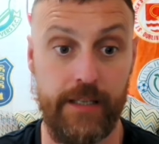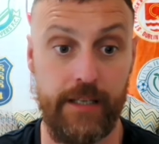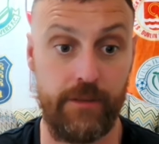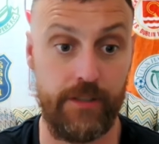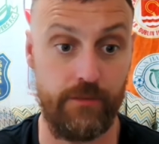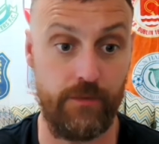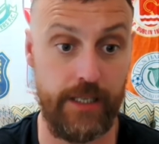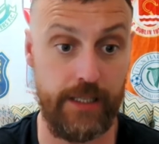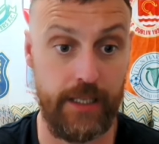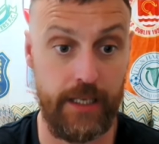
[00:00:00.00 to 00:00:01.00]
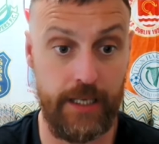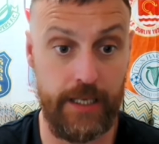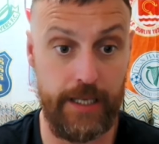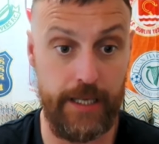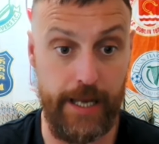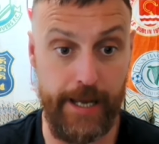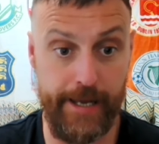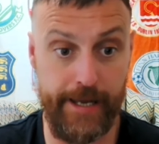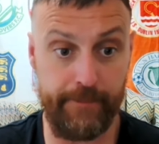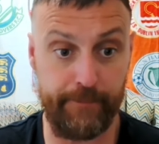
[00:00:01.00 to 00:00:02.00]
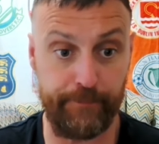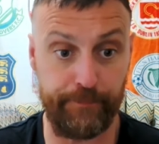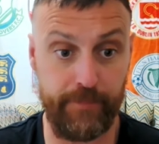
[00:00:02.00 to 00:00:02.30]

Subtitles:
of that what you will. Back